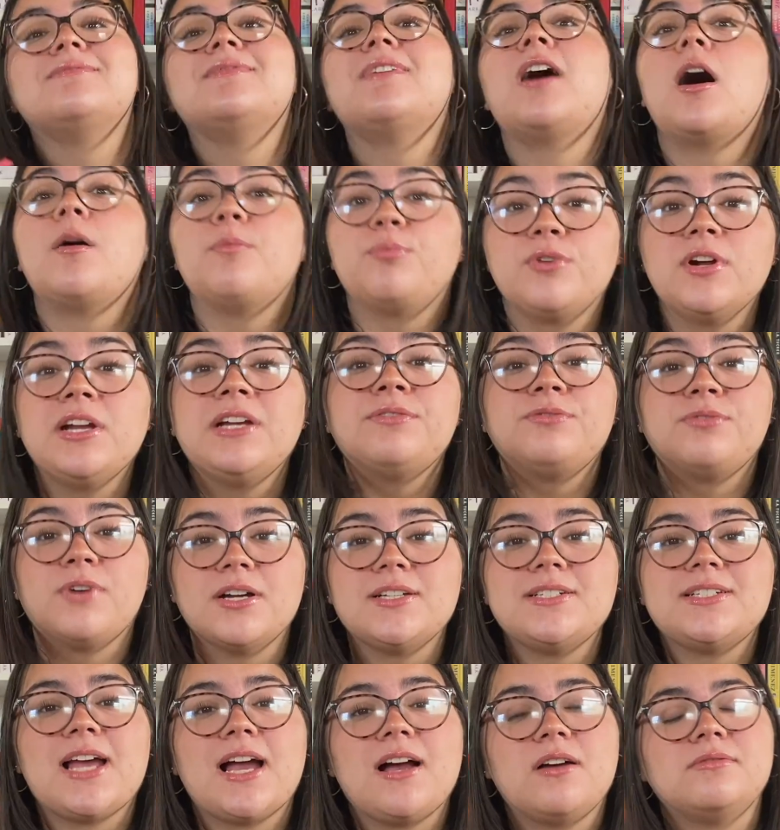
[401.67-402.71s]
A brief
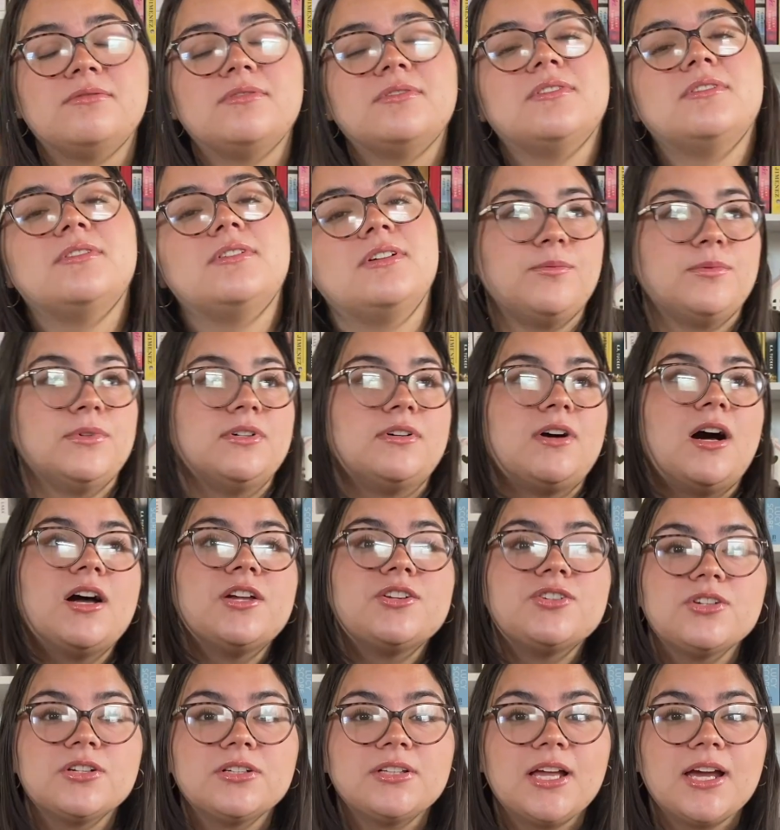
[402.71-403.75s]
rundown. We'll
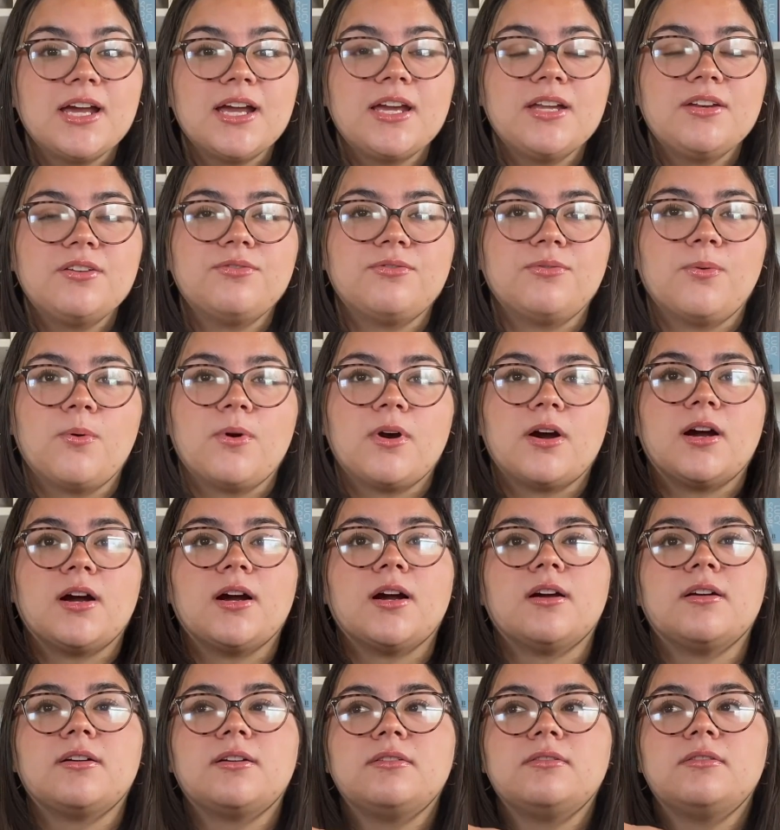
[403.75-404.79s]
underline
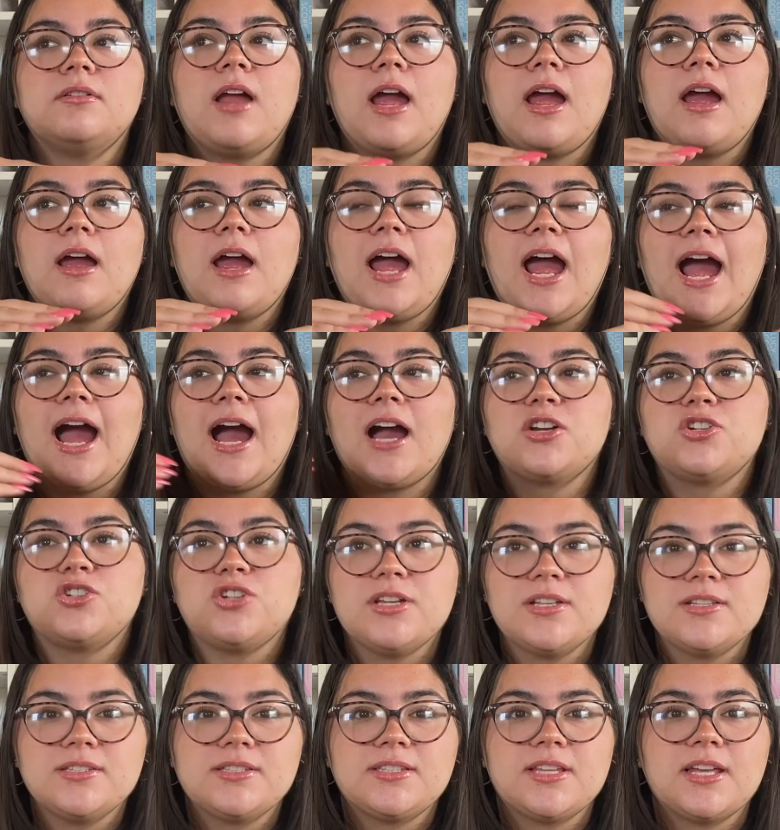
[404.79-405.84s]
for
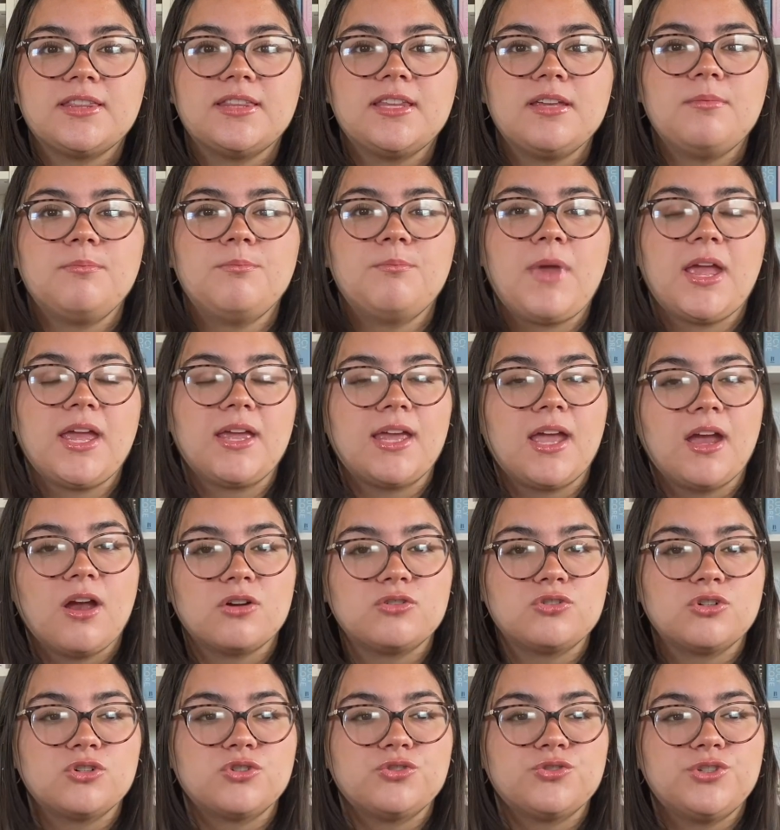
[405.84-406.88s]
actions that the main
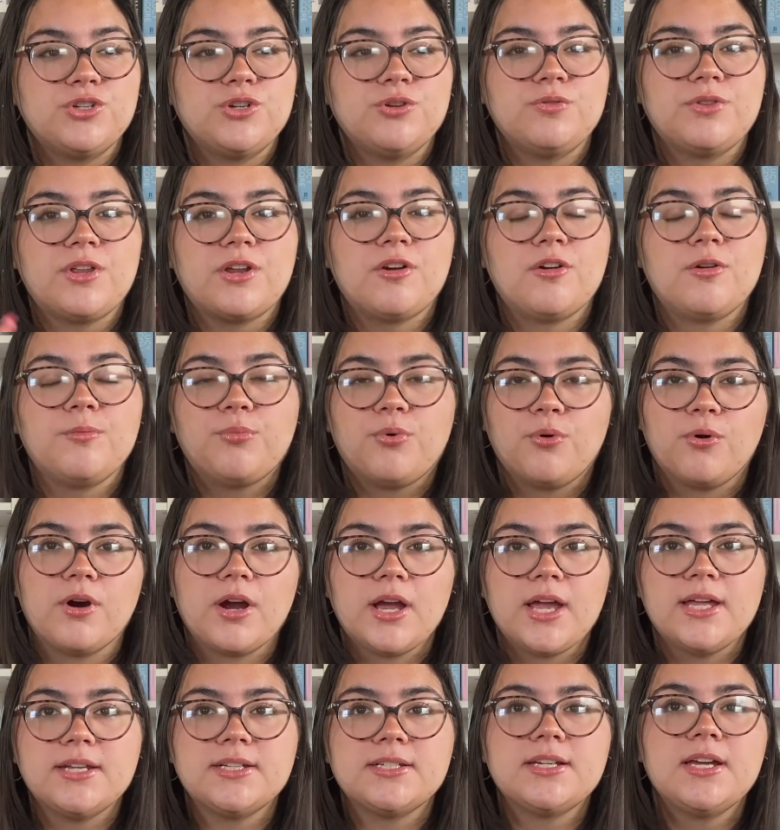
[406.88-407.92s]
characters do that are
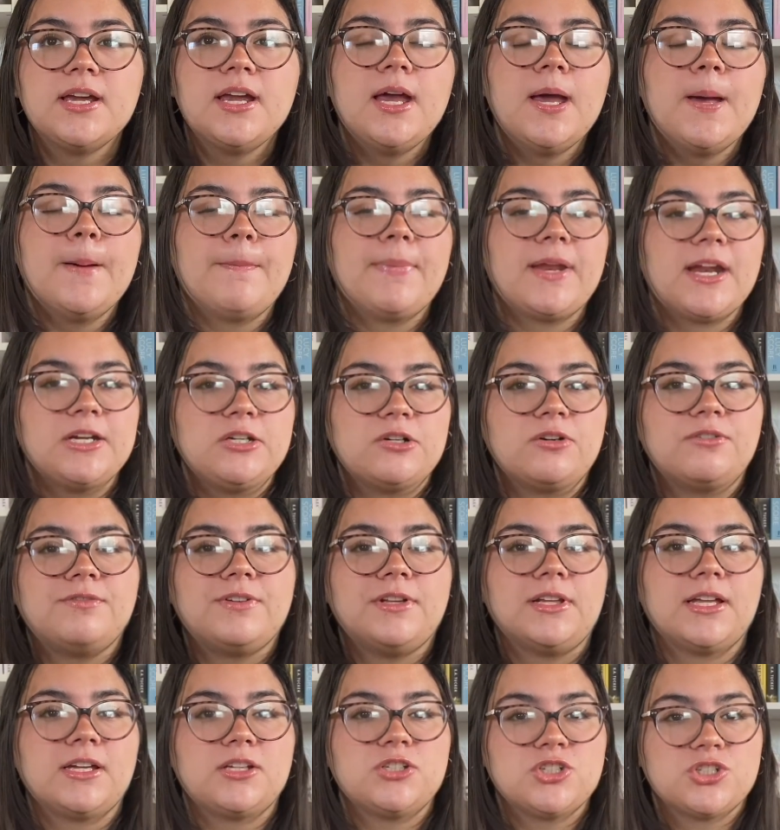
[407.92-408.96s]
important, but I don't feel
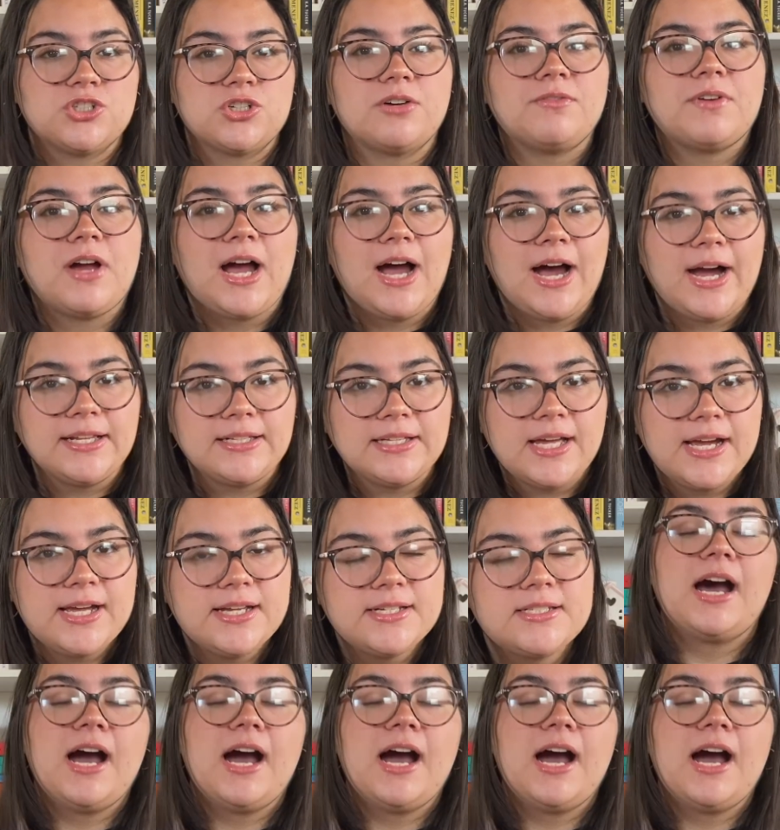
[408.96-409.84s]
like deserve a highlight.